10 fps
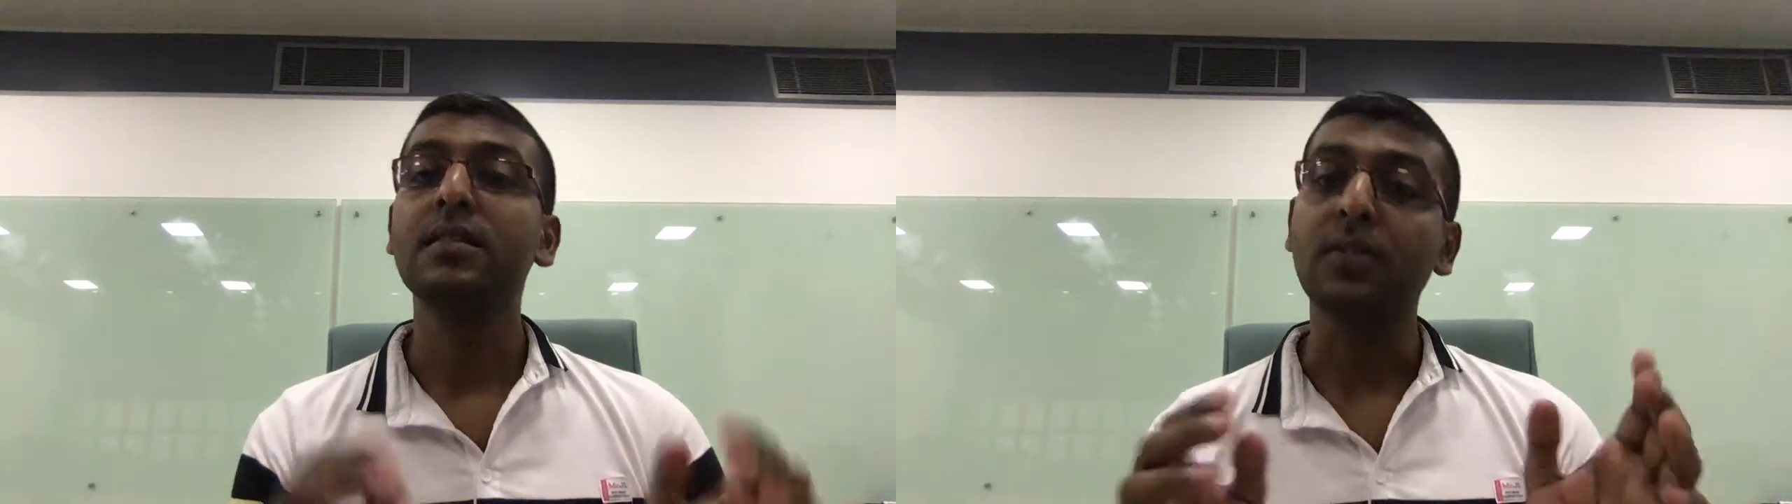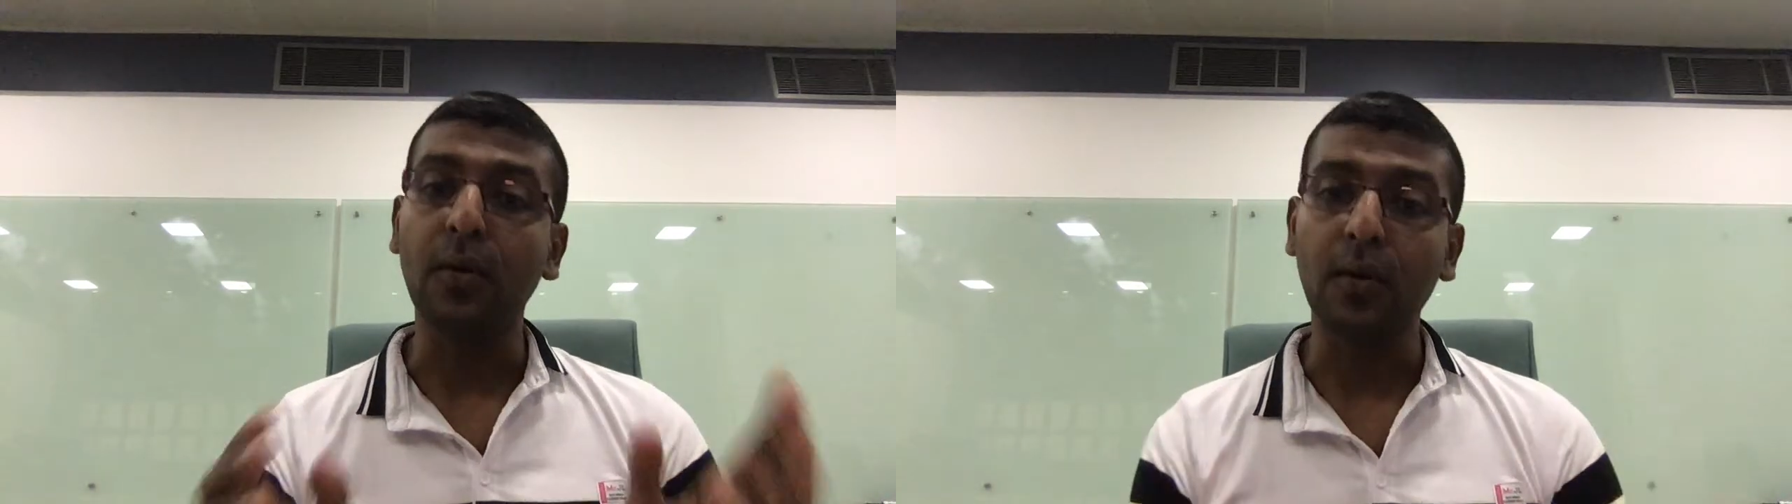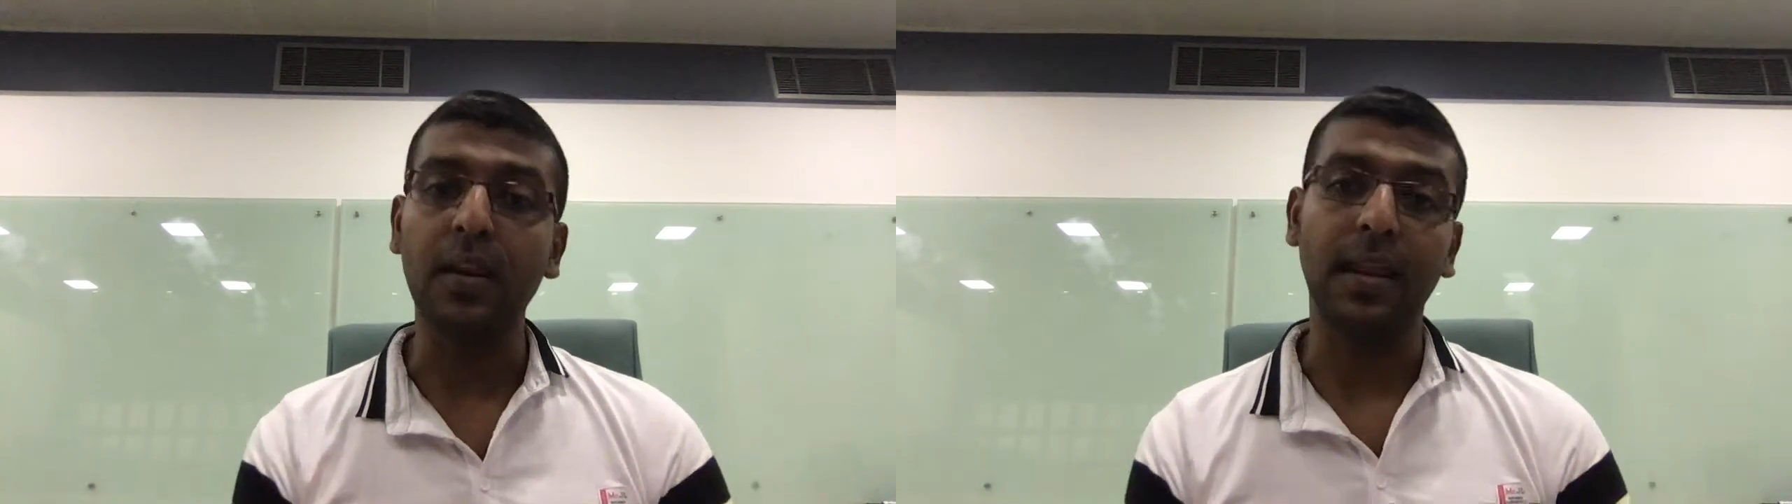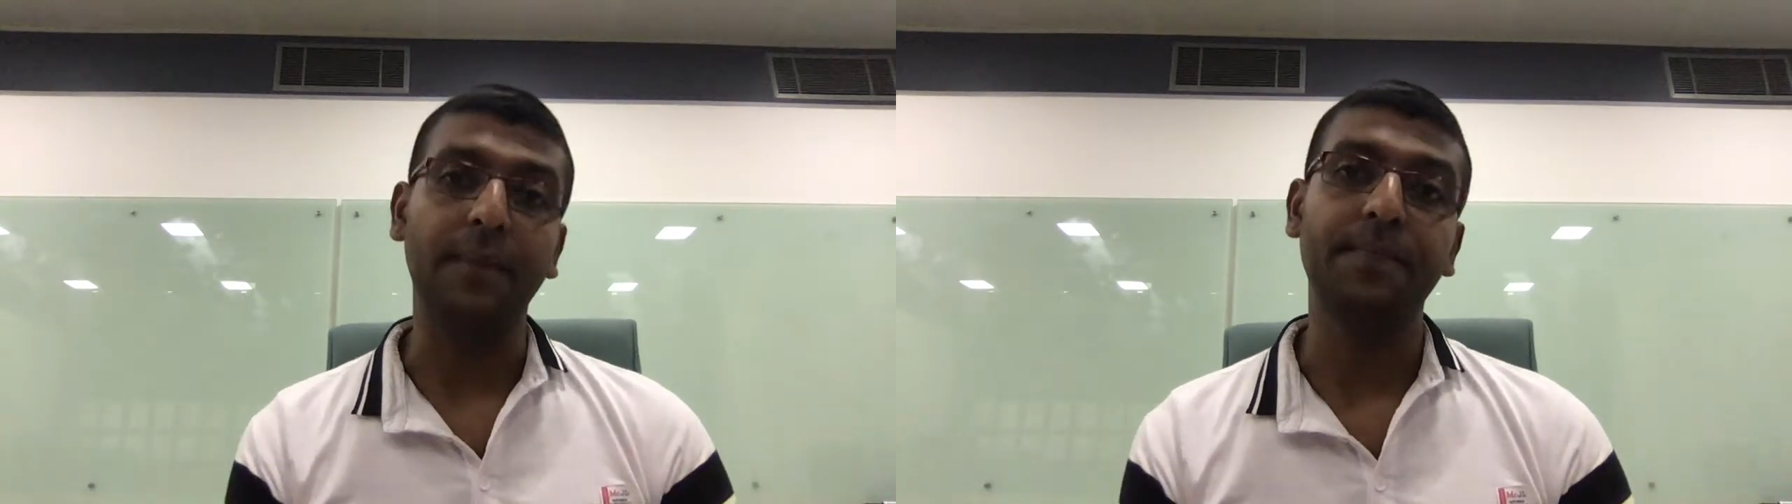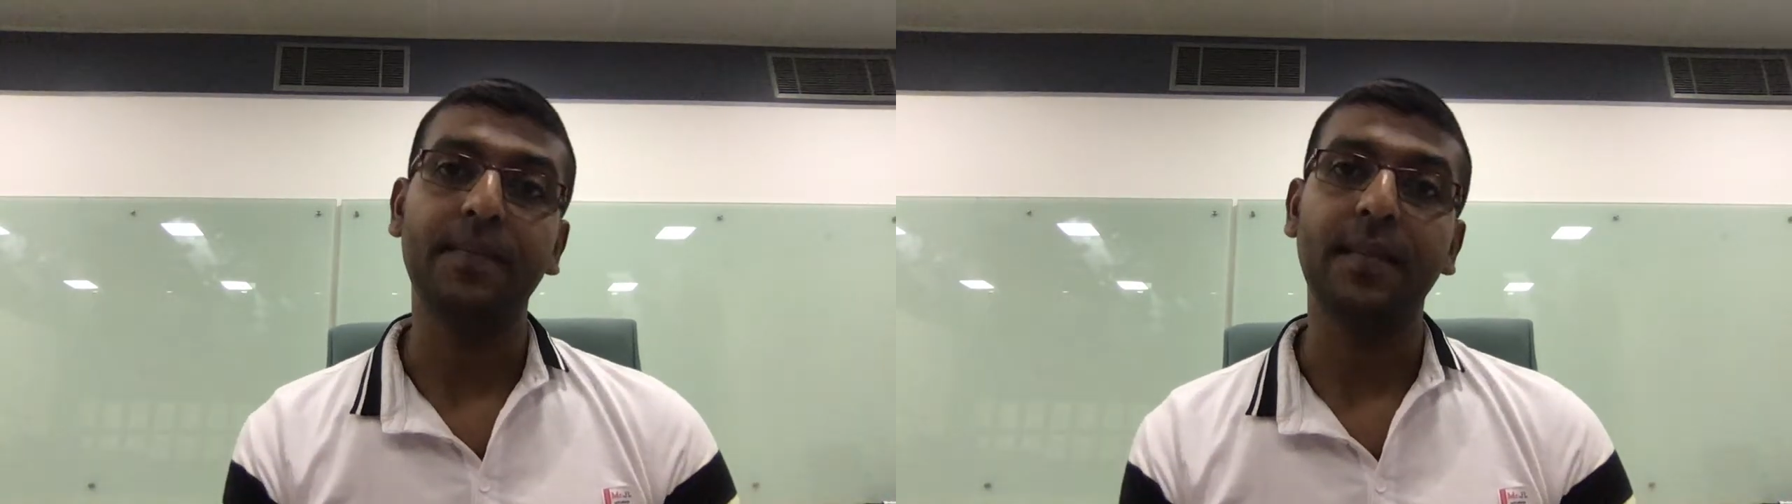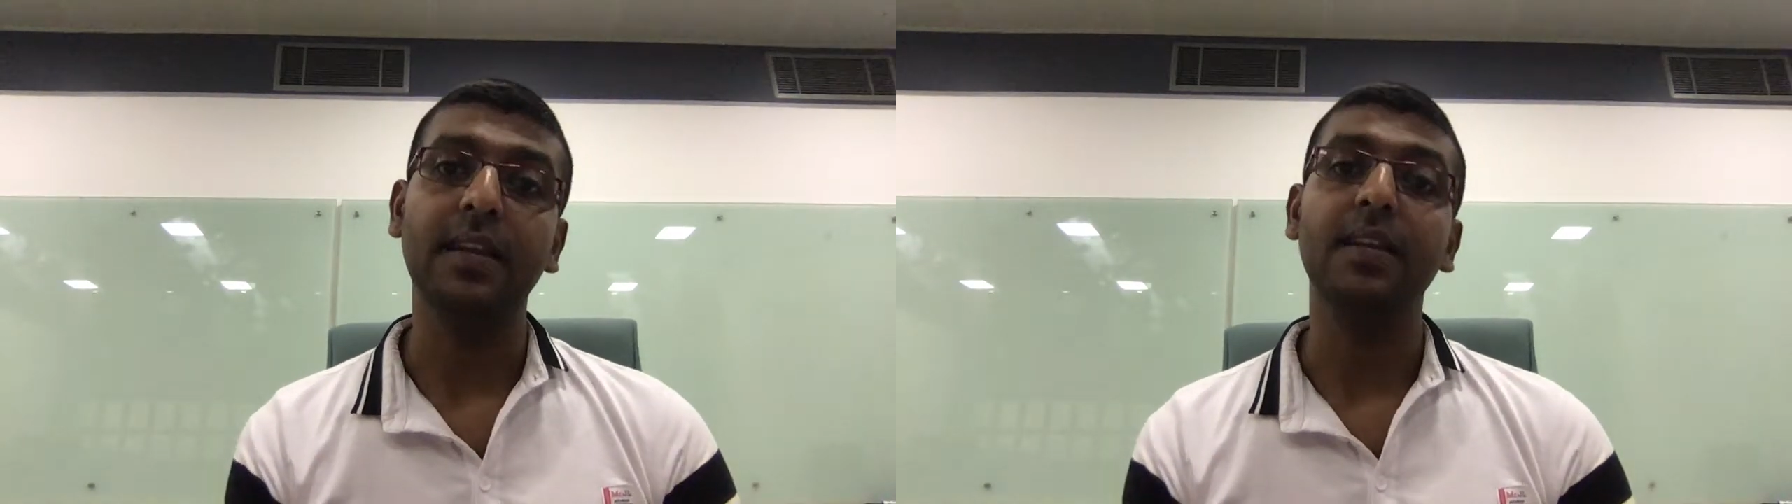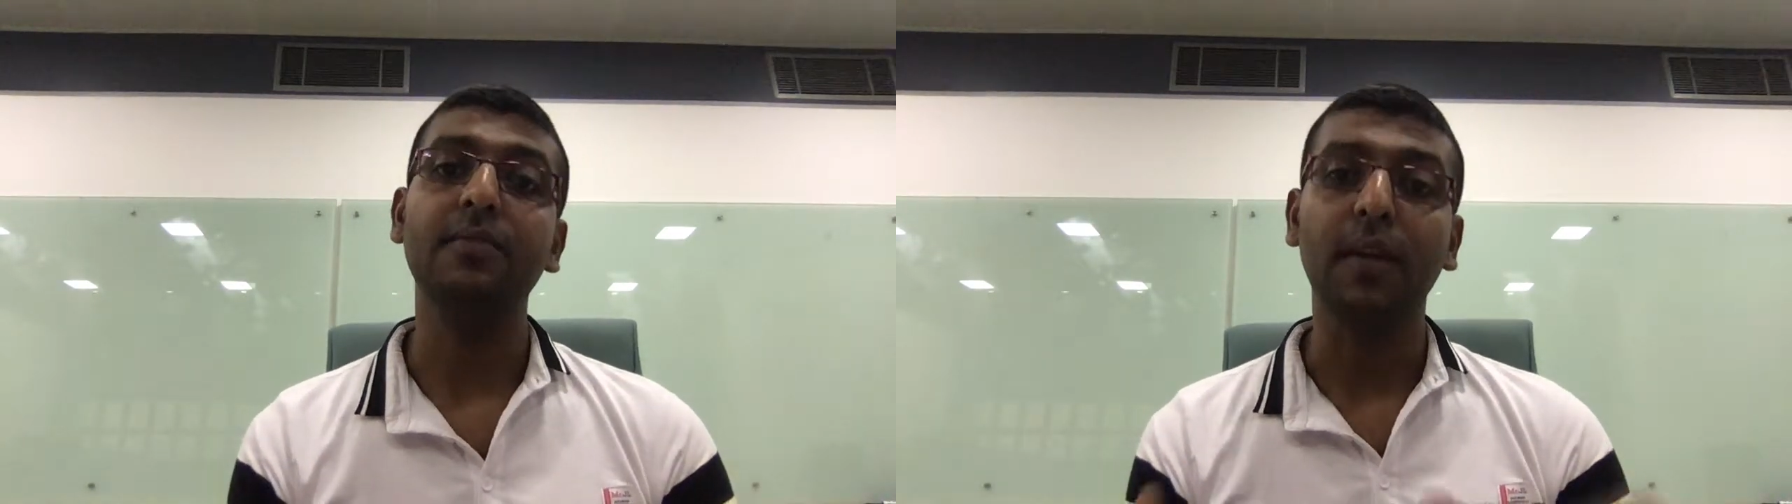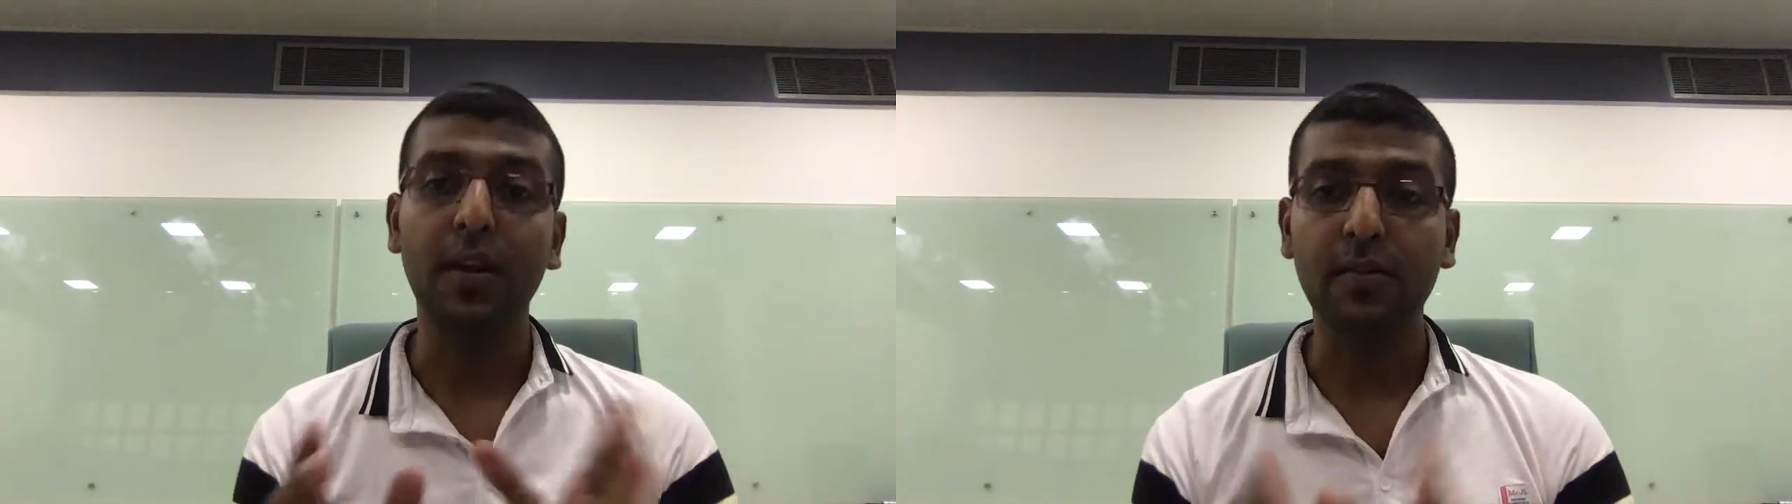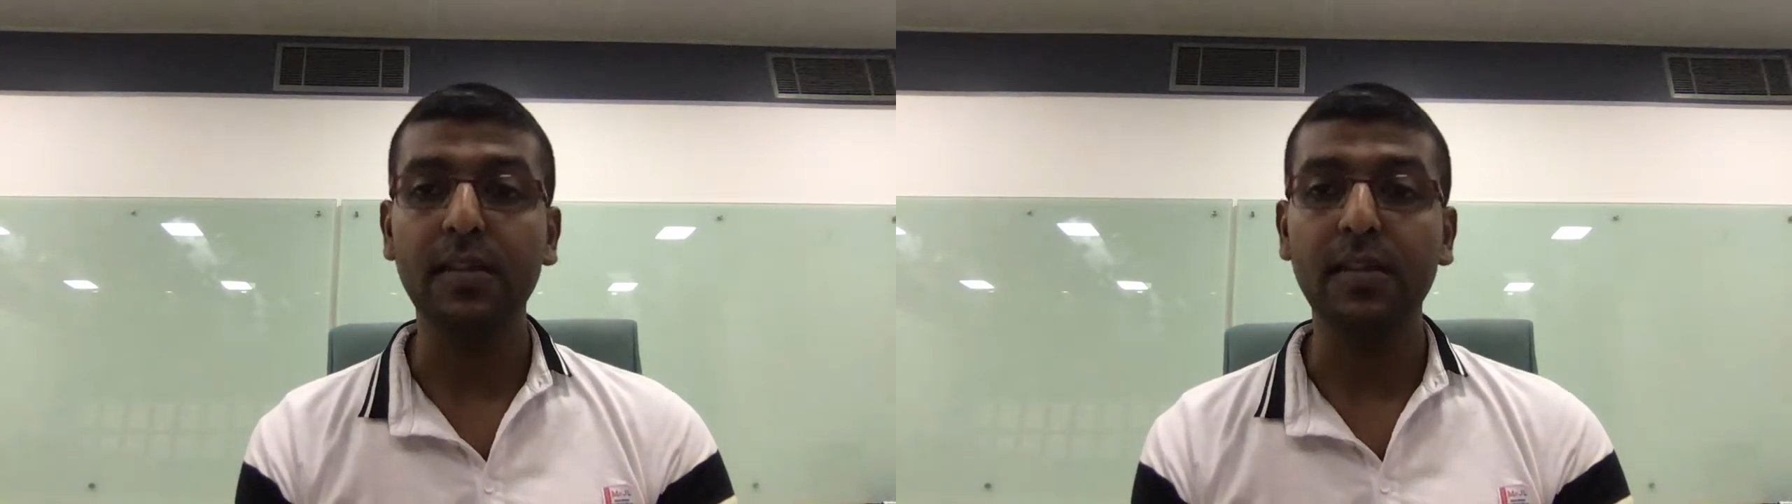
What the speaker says: Story, it is one of